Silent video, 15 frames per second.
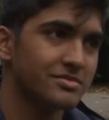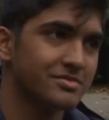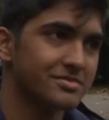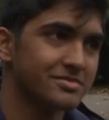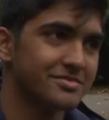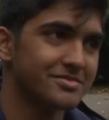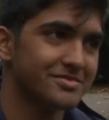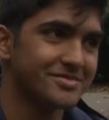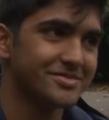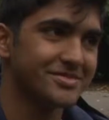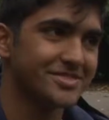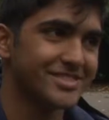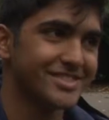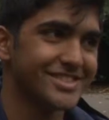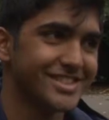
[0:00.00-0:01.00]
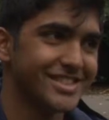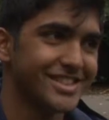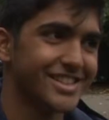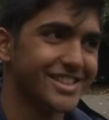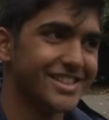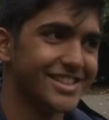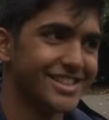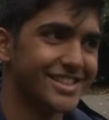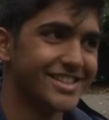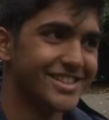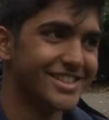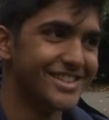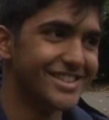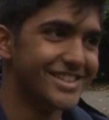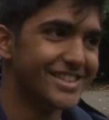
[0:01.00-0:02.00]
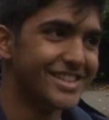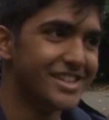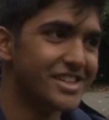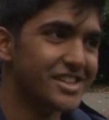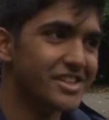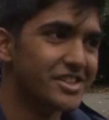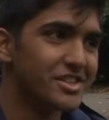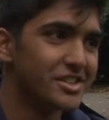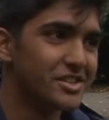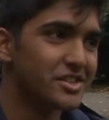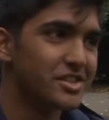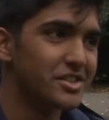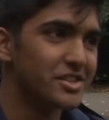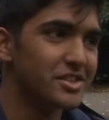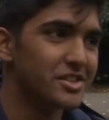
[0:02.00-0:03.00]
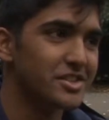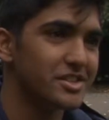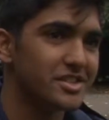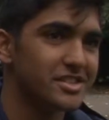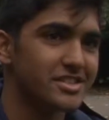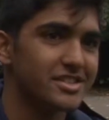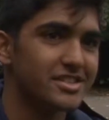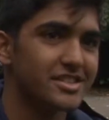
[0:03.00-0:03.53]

[no speech]